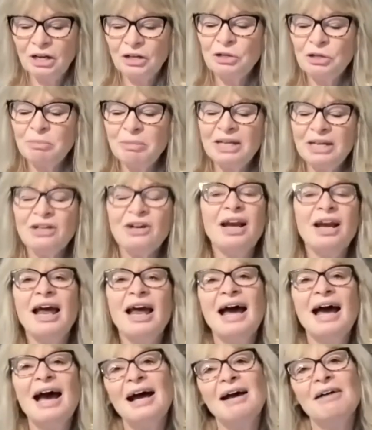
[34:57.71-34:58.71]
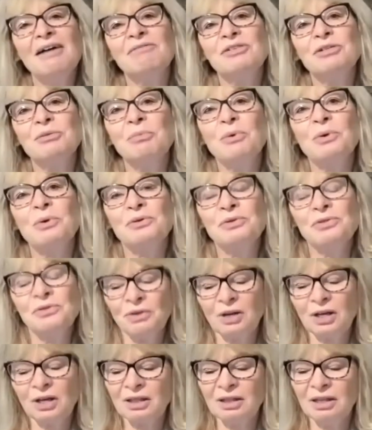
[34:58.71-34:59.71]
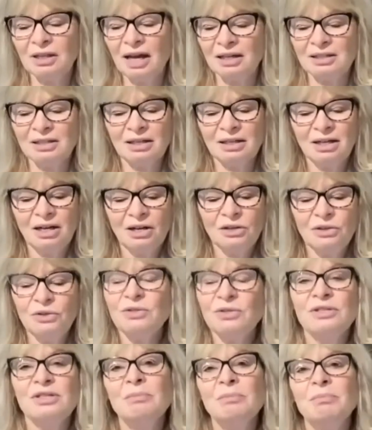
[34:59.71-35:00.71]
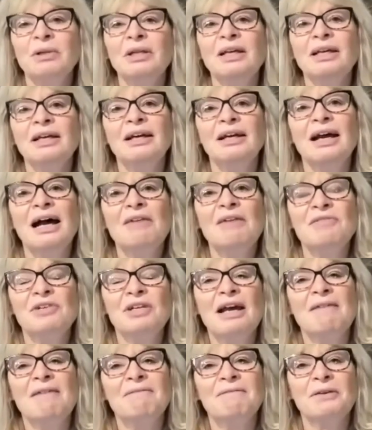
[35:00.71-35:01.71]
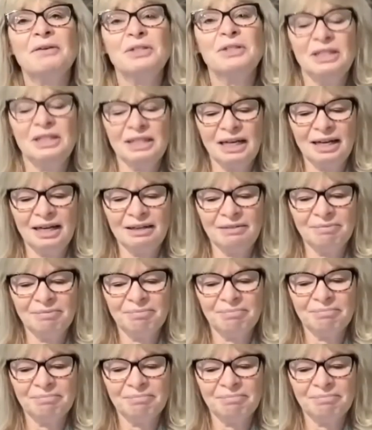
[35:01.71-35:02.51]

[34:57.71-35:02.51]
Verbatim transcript: You may not have tomorrow's strength yet. You simply have enough for today.